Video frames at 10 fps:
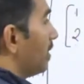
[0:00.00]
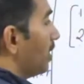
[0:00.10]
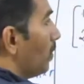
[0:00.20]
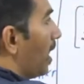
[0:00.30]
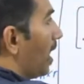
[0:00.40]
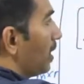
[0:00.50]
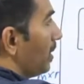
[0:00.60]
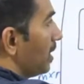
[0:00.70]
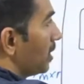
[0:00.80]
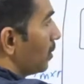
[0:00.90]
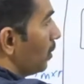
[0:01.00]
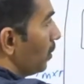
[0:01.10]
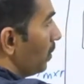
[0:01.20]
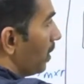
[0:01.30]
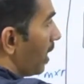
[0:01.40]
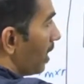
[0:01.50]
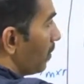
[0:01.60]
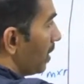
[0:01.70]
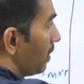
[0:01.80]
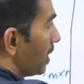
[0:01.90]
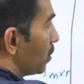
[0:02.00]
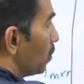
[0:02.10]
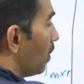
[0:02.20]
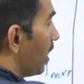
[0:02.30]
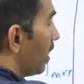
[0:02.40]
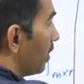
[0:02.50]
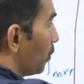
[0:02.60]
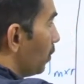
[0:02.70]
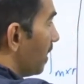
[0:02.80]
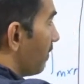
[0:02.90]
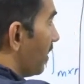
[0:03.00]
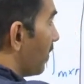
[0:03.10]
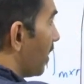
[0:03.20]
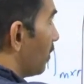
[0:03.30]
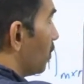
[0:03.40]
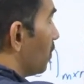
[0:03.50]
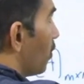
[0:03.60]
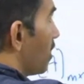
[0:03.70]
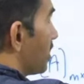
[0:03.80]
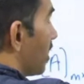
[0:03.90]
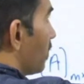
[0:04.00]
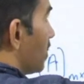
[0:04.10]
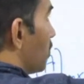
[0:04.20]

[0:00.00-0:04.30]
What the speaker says: Now R1 is equal to R1 plus 2 by 5 R2. What is R1,